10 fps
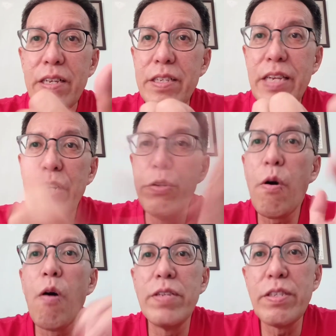can do
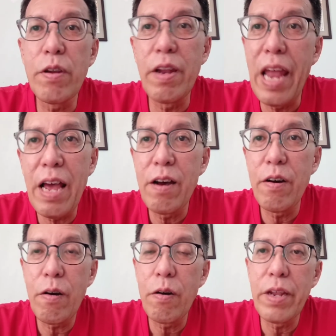all this on
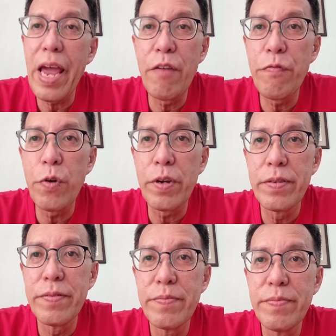the handphone.
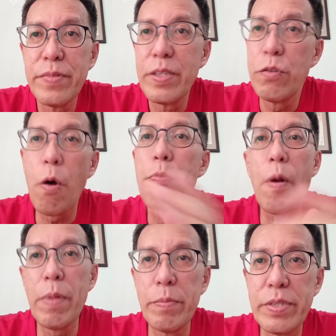no
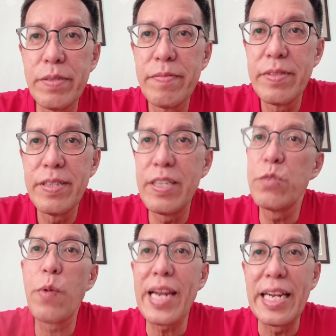problems. This is
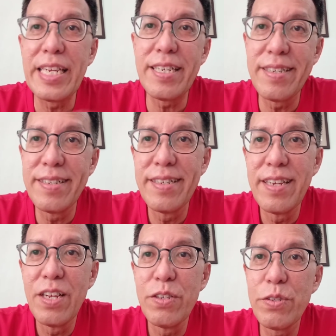what I did.
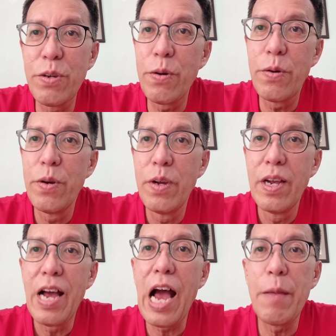So
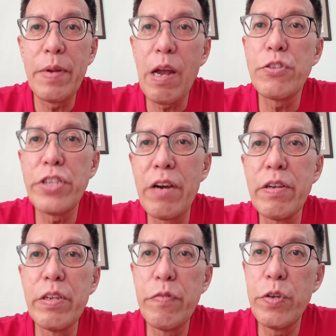I'm now
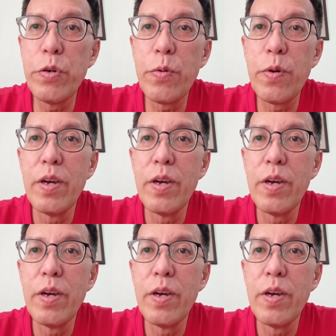sharing with you